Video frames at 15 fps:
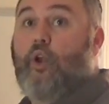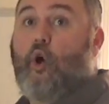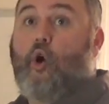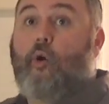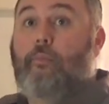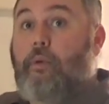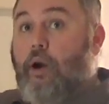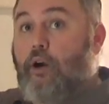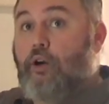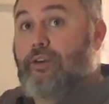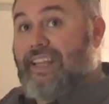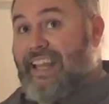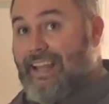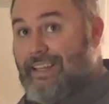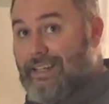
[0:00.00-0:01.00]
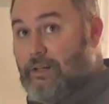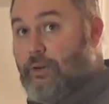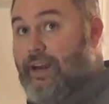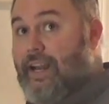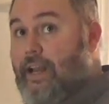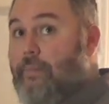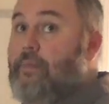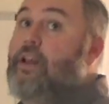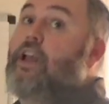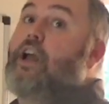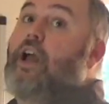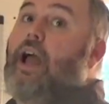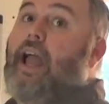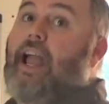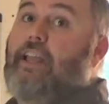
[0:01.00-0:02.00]
or per kilogram,
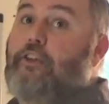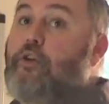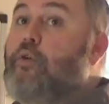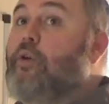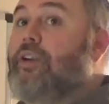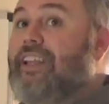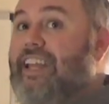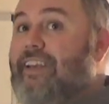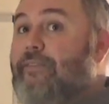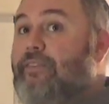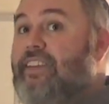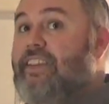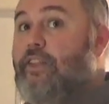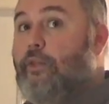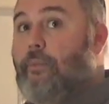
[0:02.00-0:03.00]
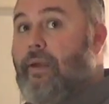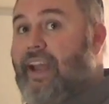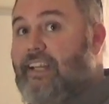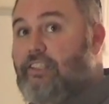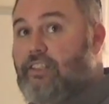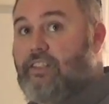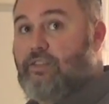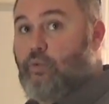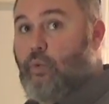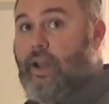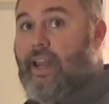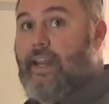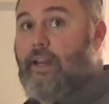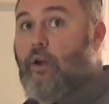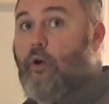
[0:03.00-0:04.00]
and you are given the patient's
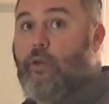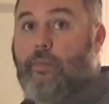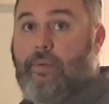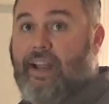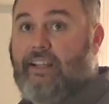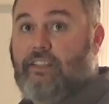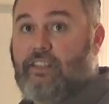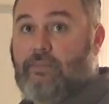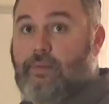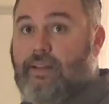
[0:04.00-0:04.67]
weight or the patient's